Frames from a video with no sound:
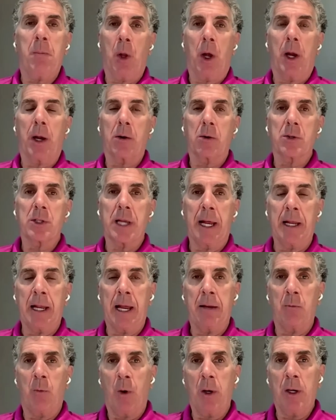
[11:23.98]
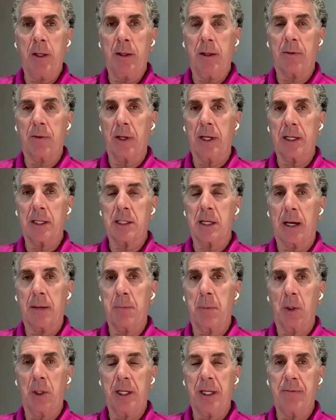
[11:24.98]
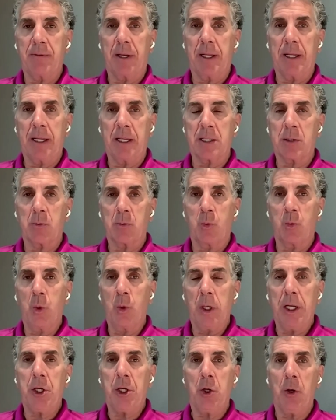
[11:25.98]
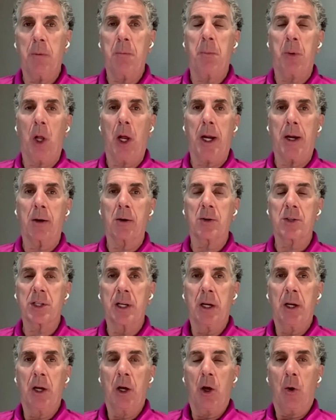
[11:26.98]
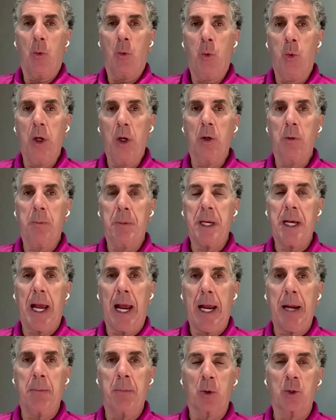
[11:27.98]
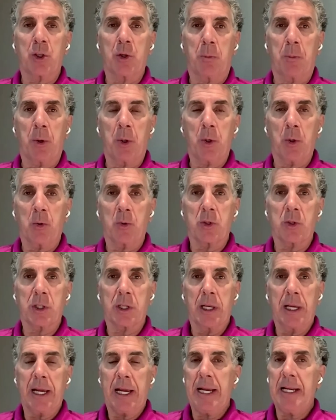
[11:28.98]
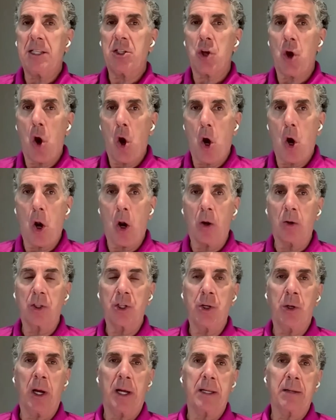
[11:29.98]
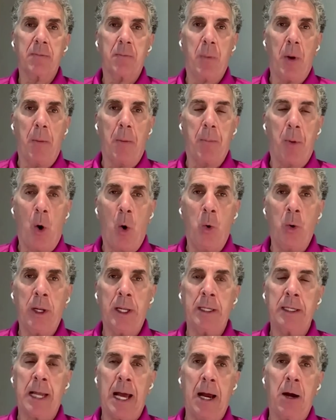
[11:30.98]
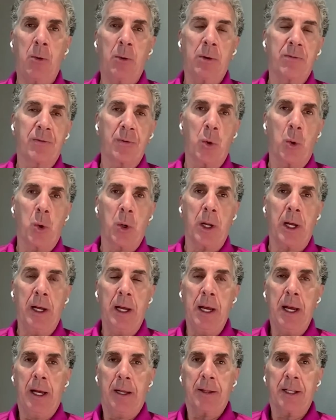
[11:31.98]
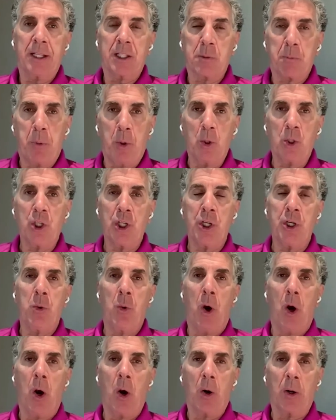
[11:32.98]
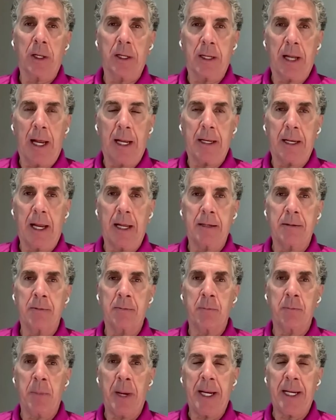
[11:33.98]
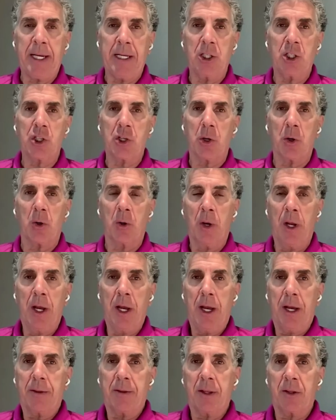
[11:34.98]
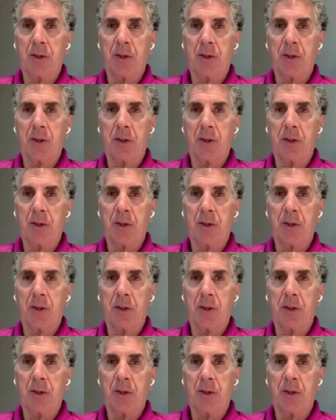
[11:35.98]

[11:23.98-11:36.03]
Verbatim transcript: good players, and and one of the things I believe in is really good players will be able to produce. It's hard. You got opponent now in Florida that's pushing you hard and and and making sure